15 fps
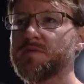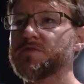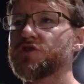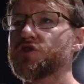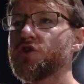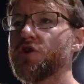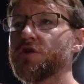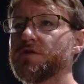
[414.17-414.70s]
a
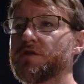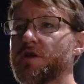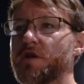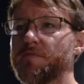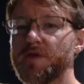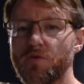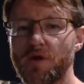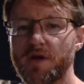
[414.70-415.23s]
shot that I've
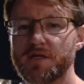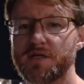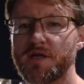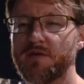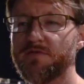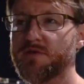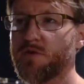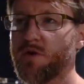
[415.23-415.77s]
been wanting to
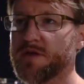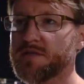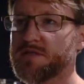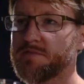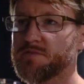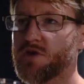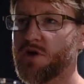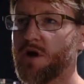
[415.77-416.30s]
get for quite
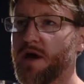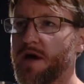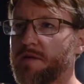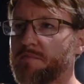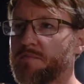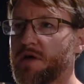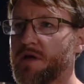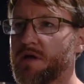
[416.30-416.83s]
some
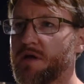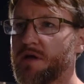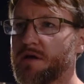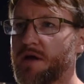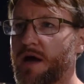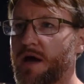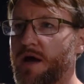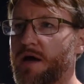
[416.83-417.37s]
time.
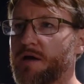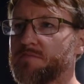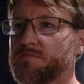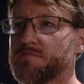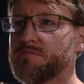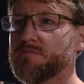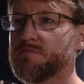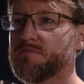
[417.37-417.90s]

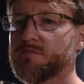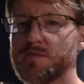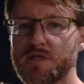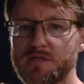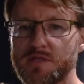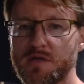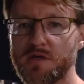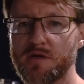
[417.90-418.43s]

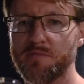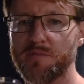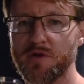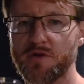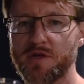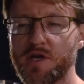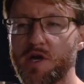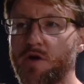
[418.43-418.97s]
There's a
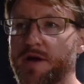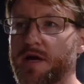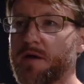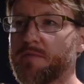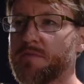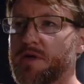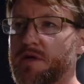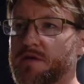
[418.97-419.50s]
building going up
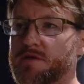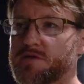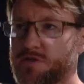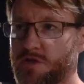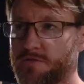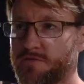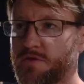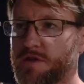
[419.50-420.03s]
just
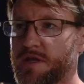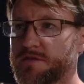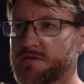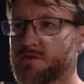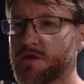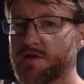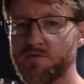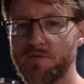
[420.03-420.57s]
over on the other
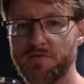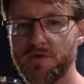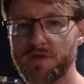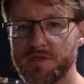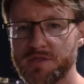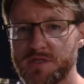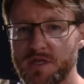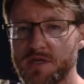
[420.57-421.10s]
side of the river in the city